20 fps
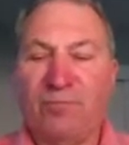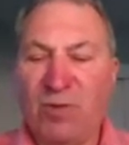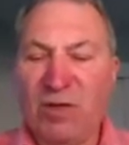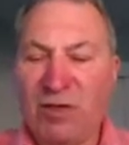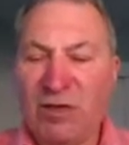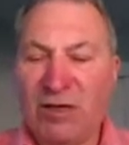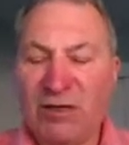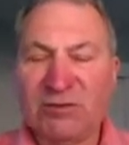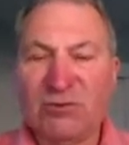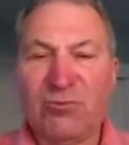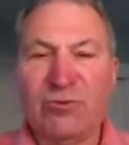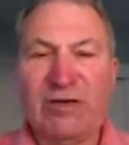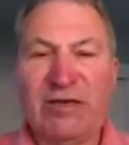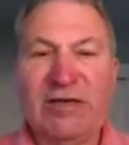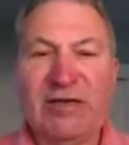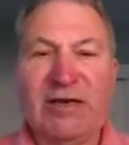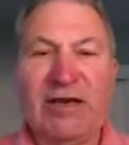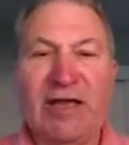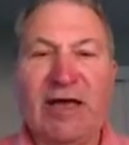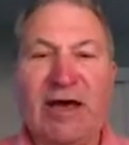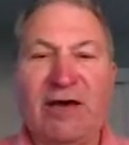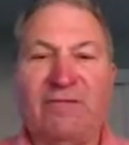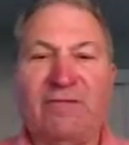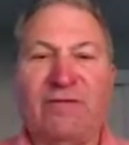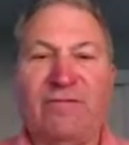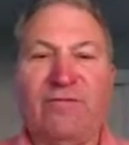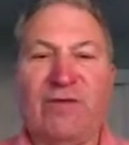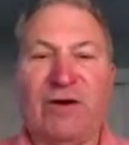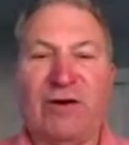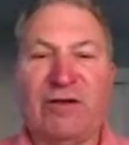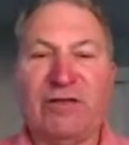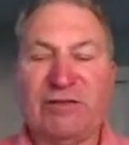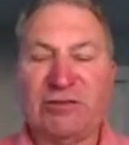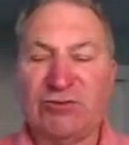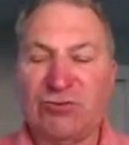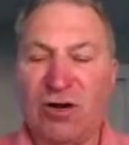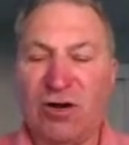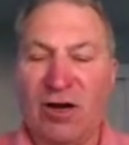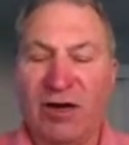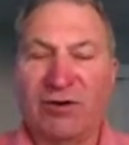Because we did have a very
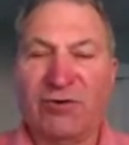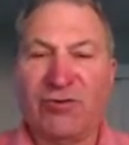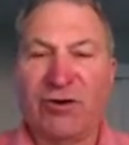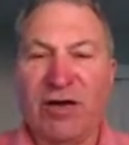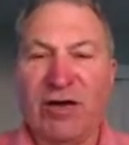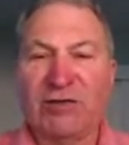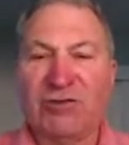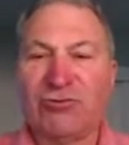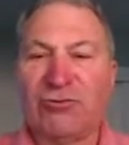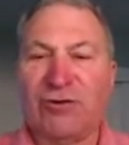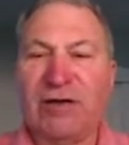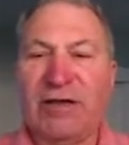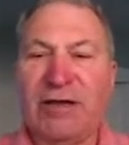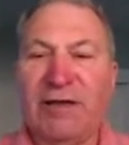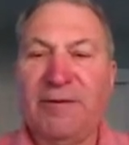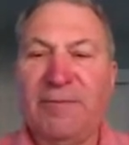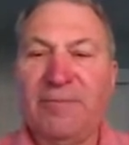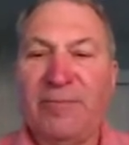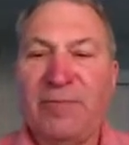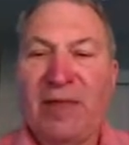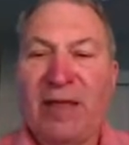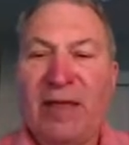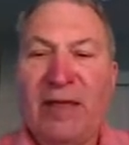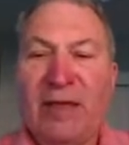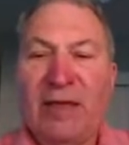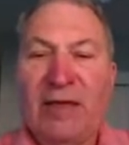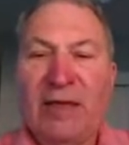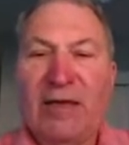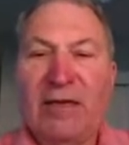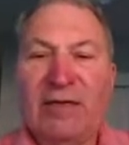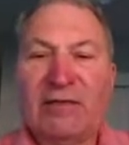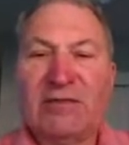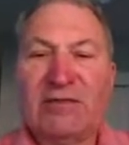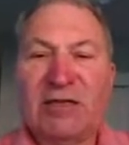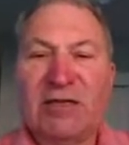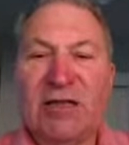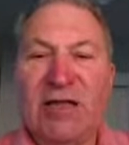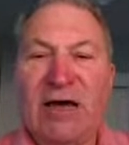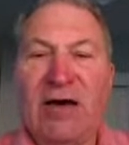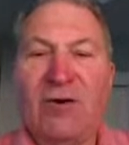strong treasury, it
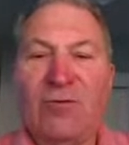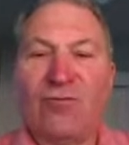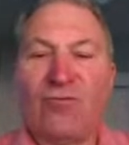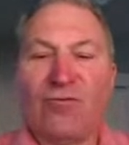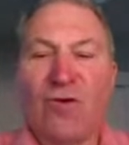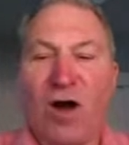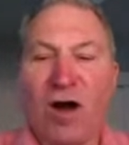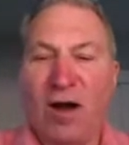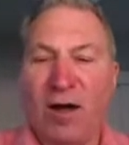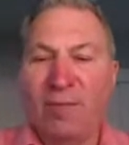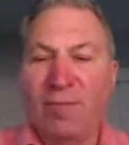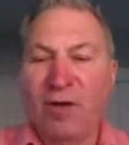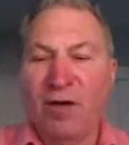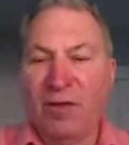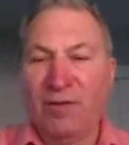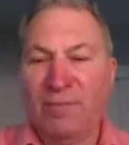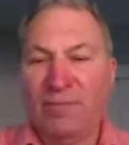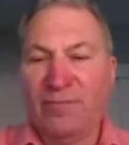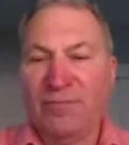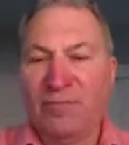has allowed Rob